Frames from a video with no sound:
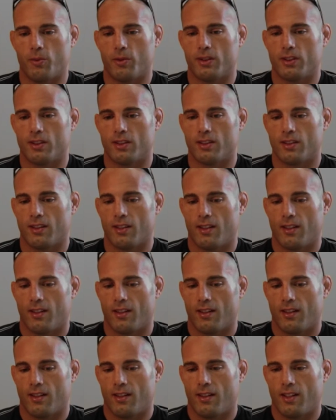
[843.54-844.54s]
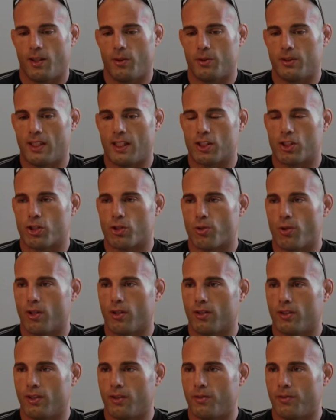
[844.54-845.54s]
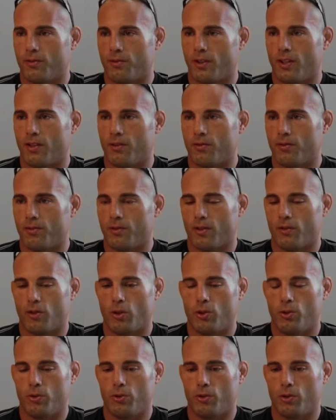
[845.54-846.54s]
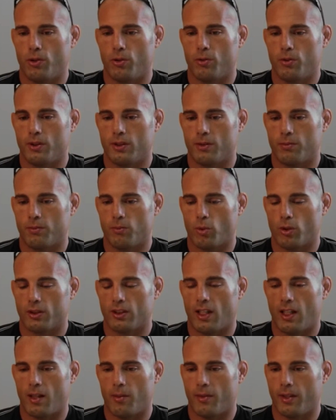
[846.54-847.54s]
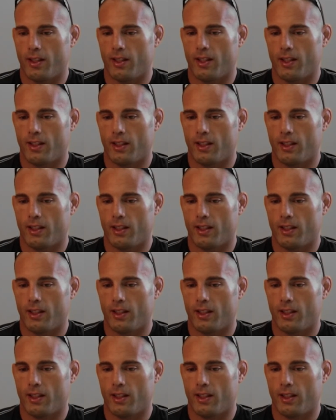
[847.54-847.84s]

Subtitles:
was that struggle of who was more dominant,